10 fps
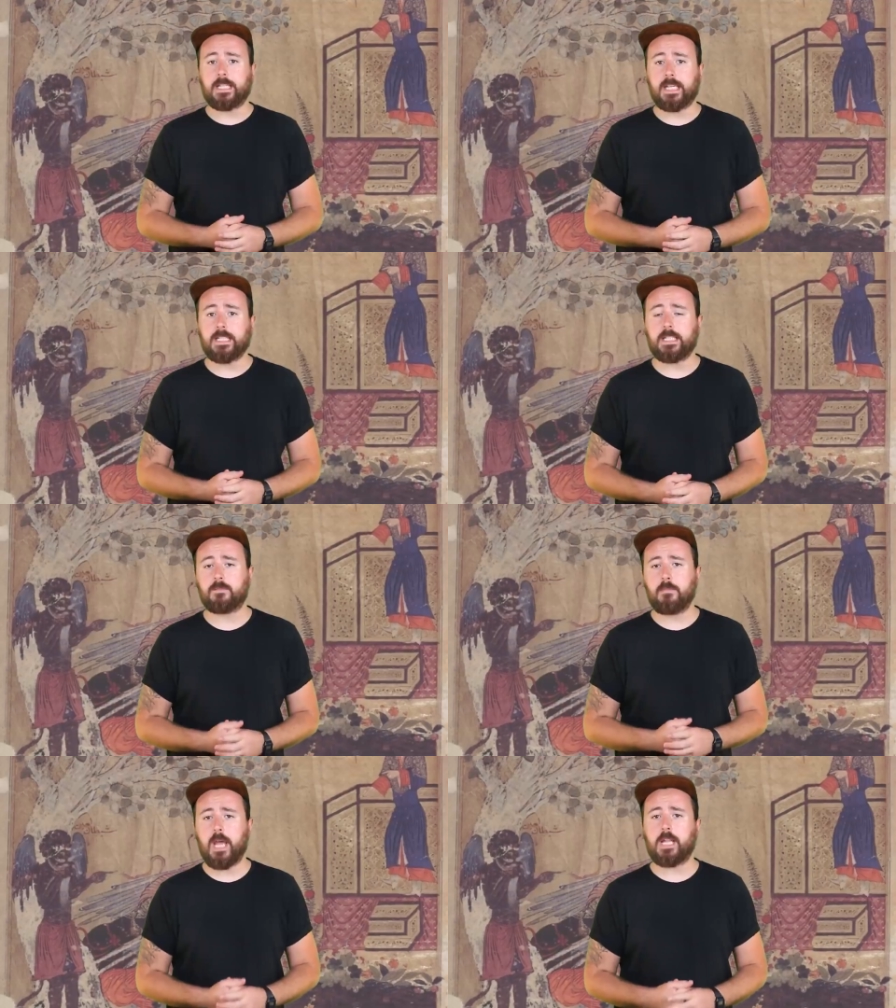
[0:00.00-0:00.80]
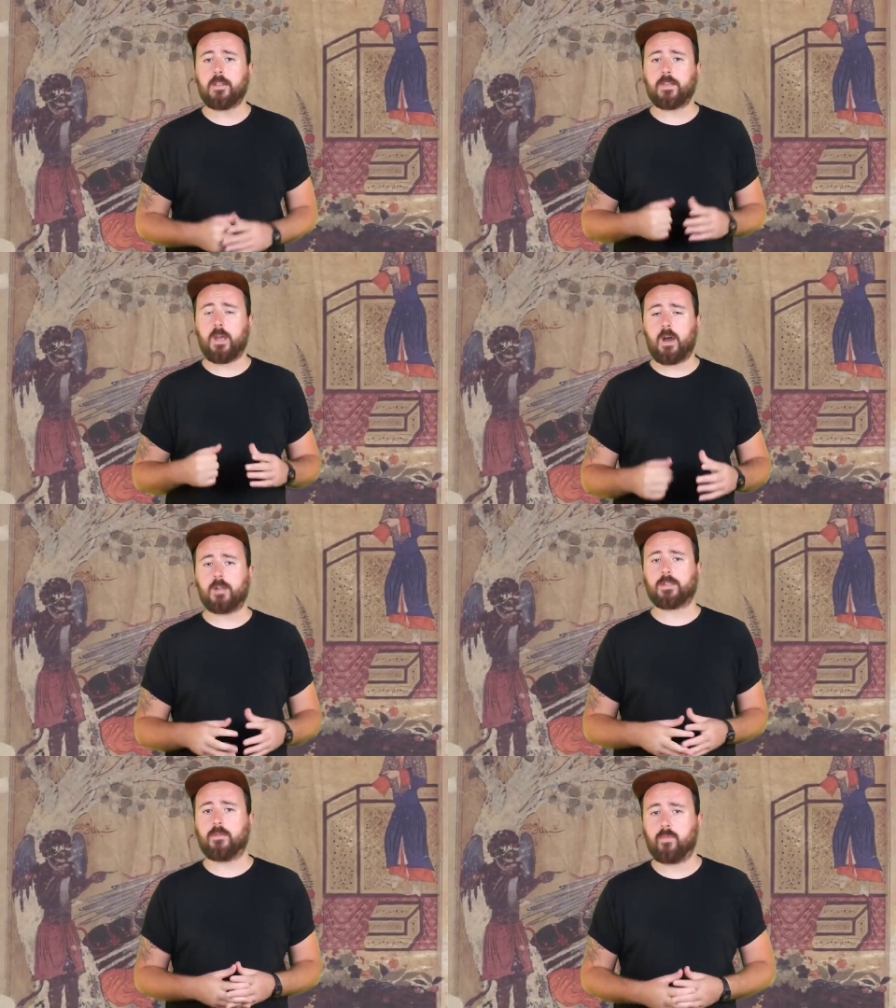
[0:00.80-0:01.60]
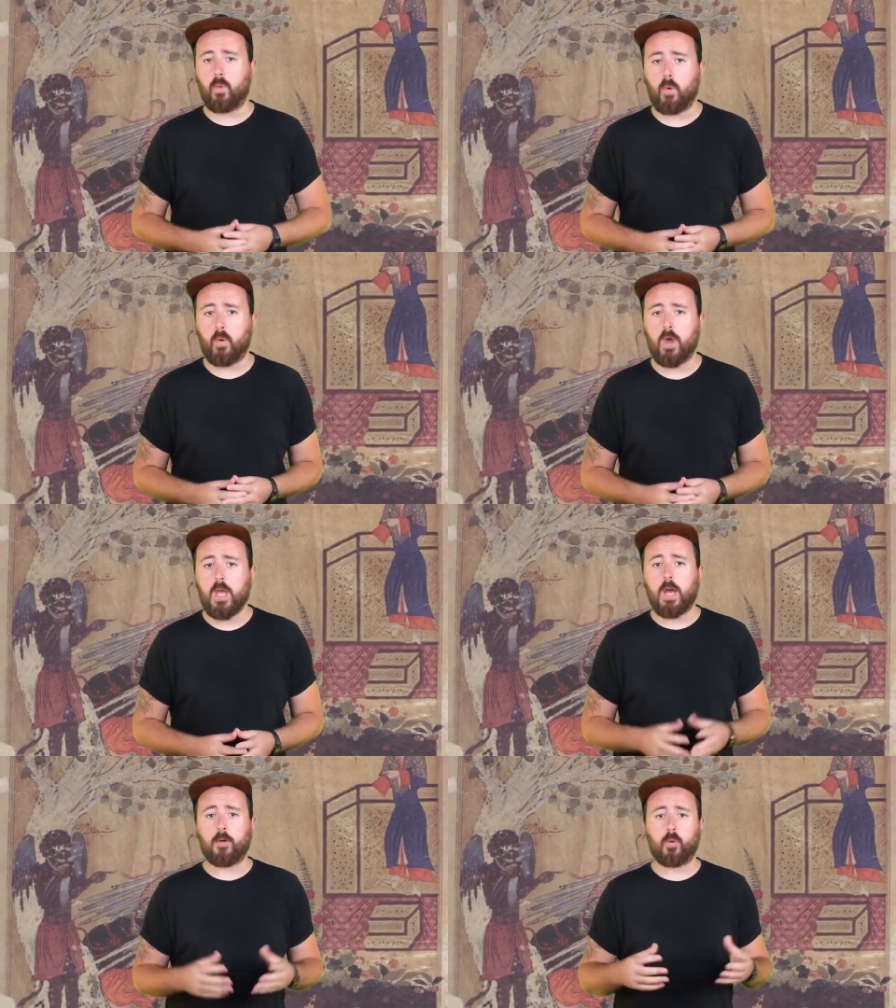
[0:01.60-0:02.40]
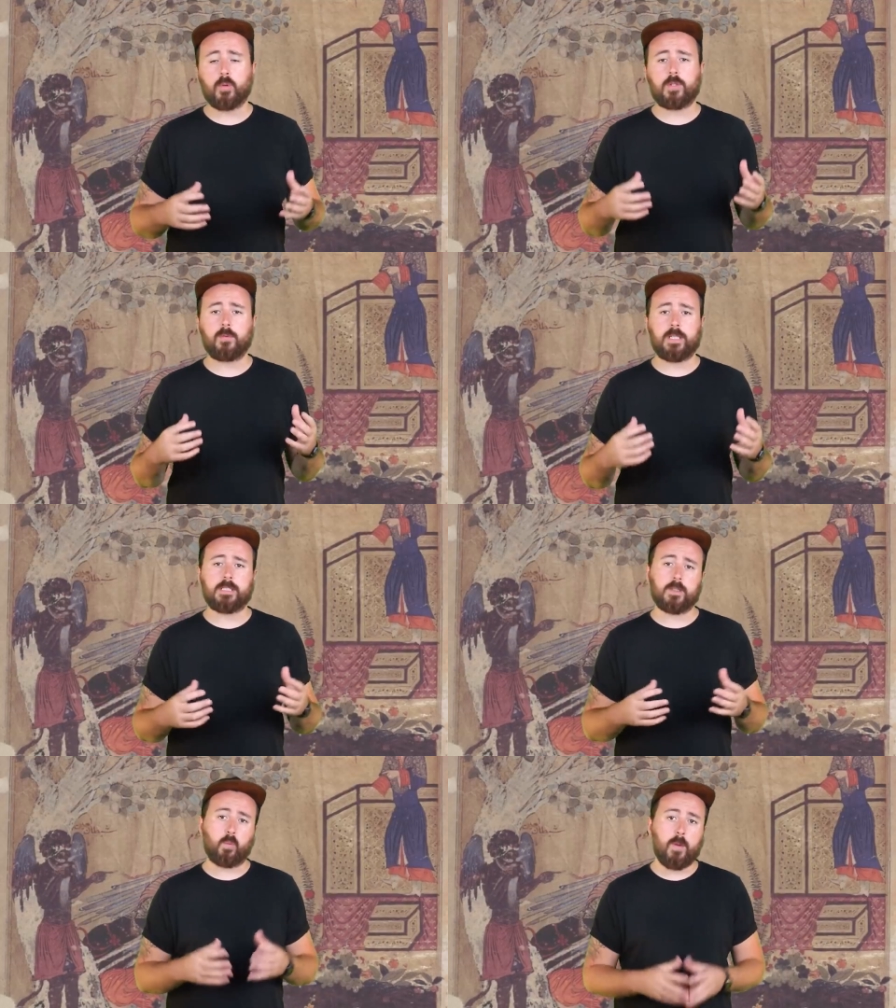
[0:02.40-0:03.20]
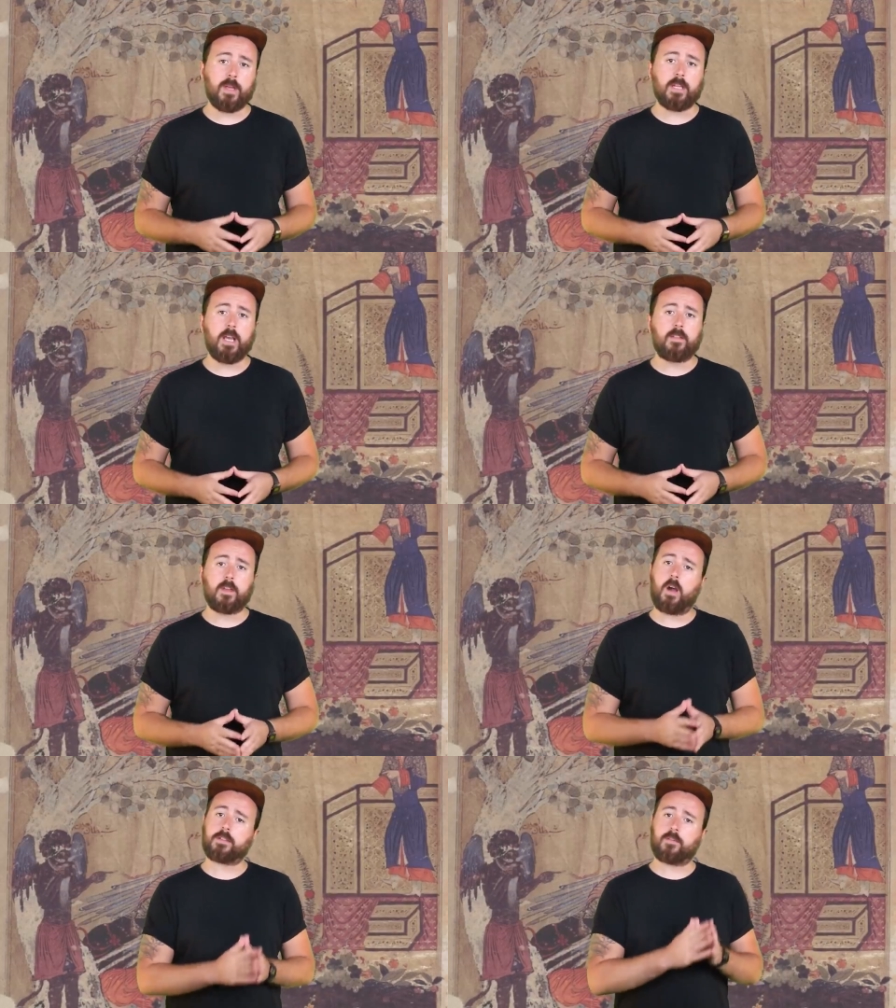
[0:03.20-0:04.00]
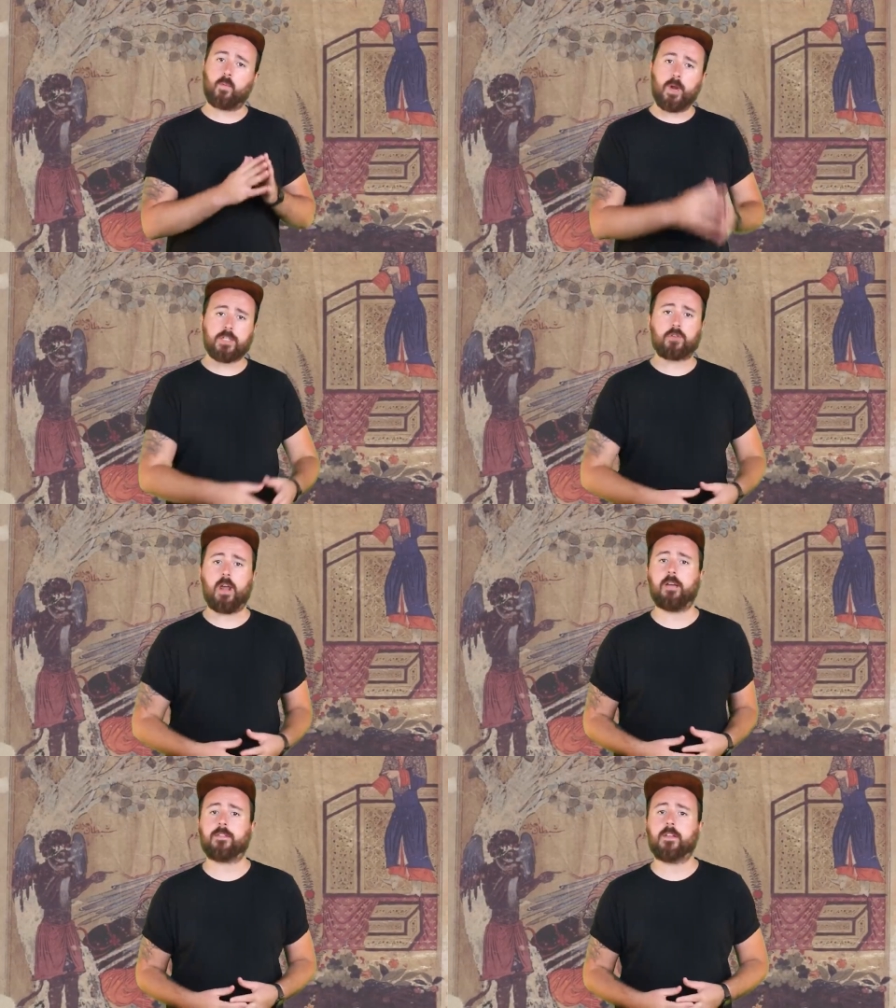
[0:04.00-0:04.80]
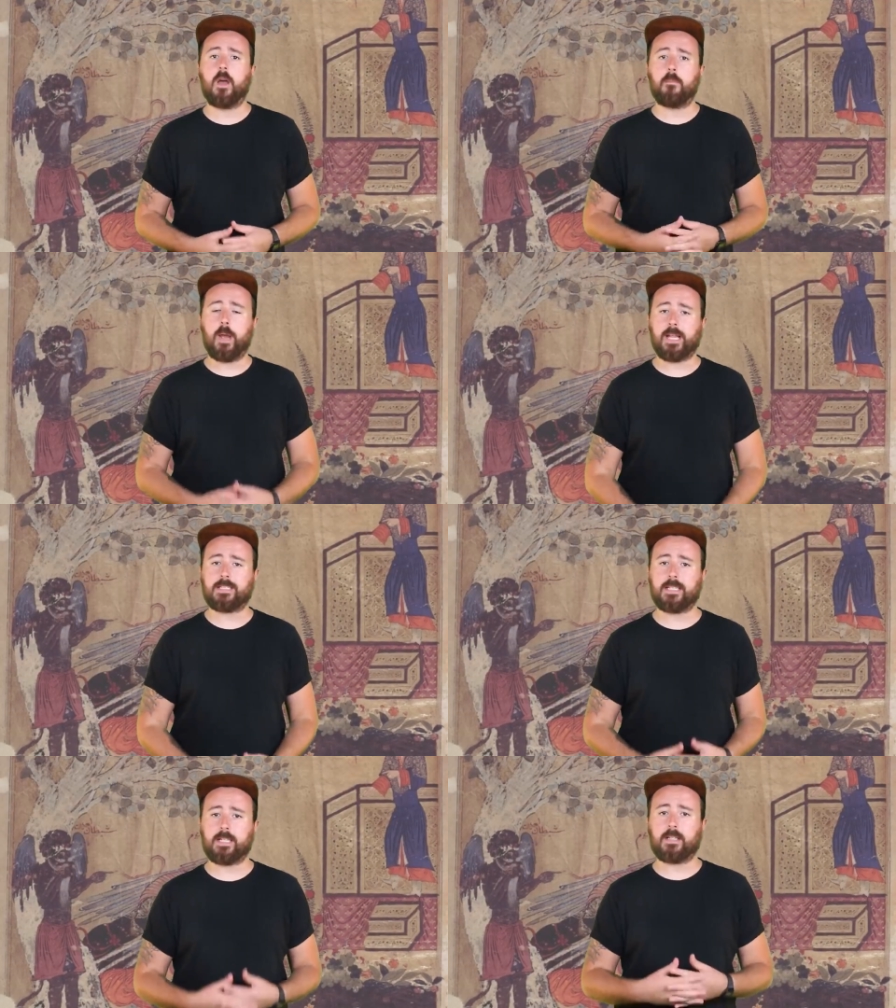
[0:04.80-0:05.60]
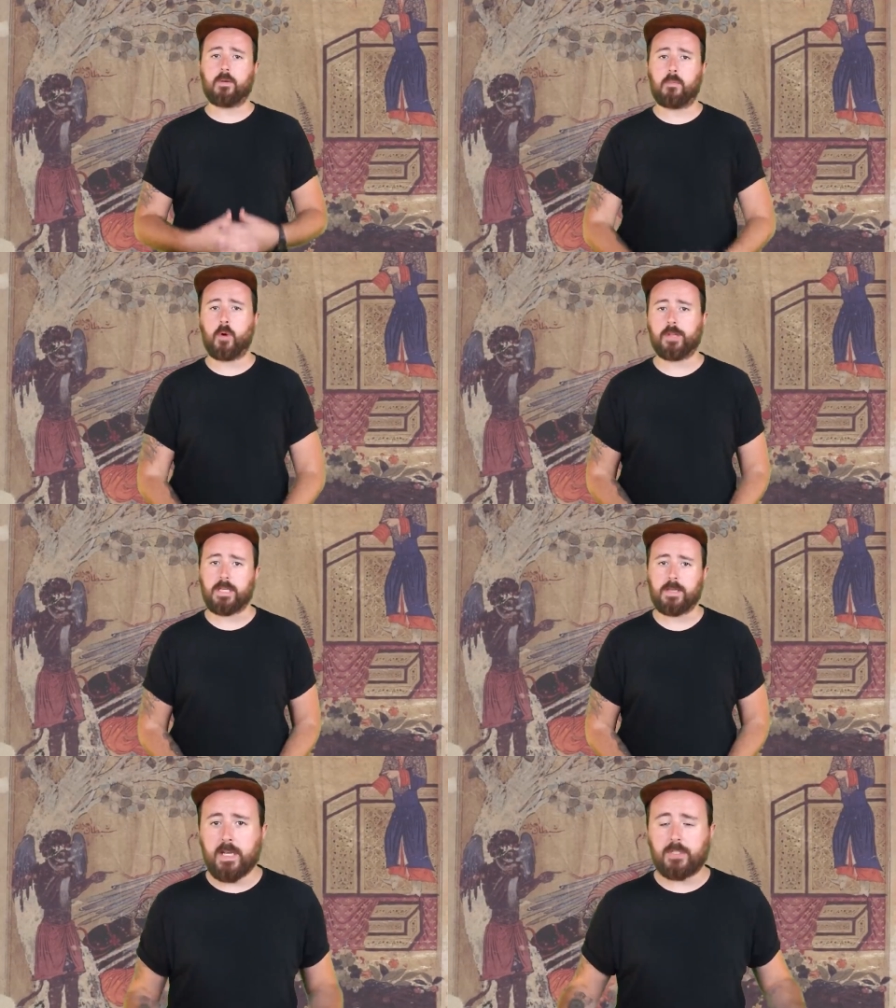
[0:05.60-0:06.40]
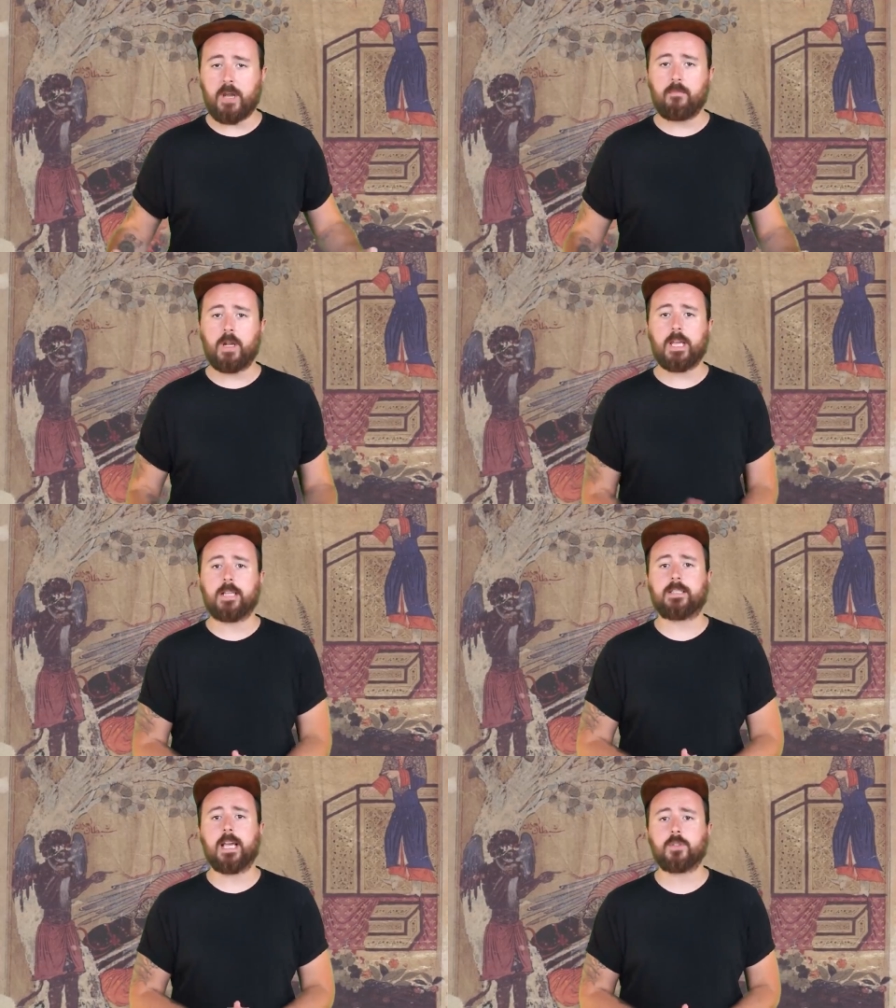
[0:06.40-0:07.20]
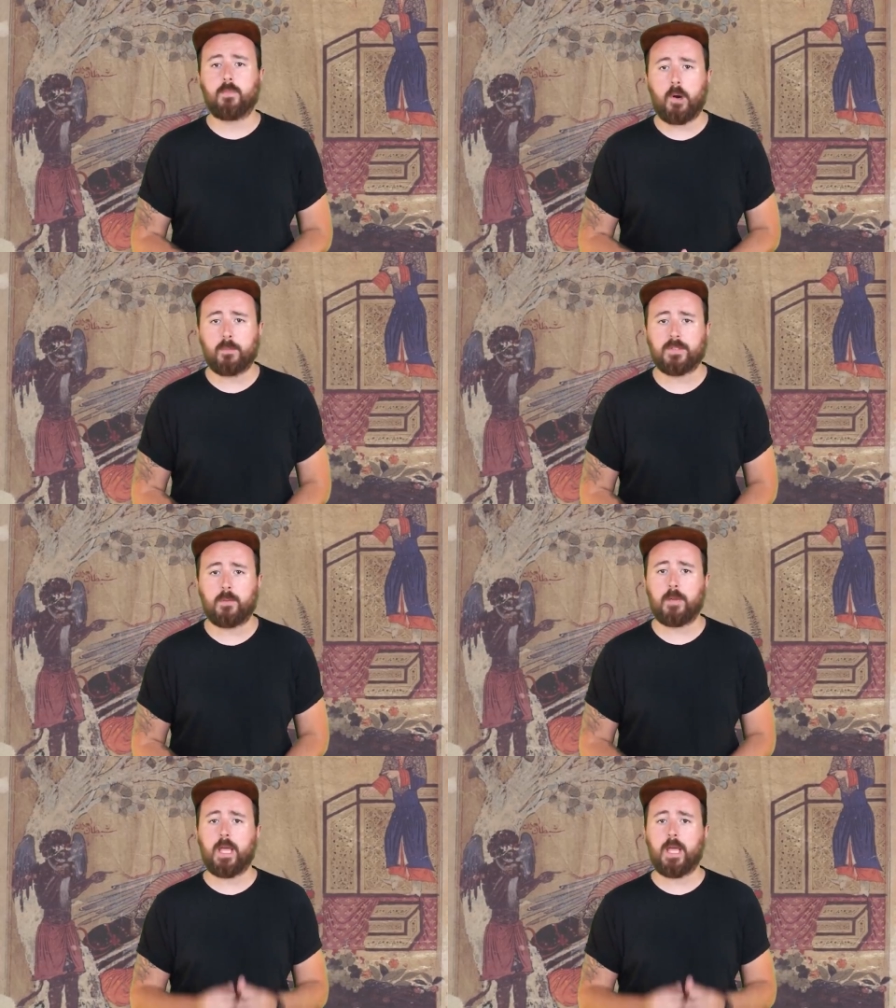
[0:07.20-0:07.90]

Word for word: he teaches men the art of war and also teaches women the art of witchcraft and painting the body. Generally, Azazel pops up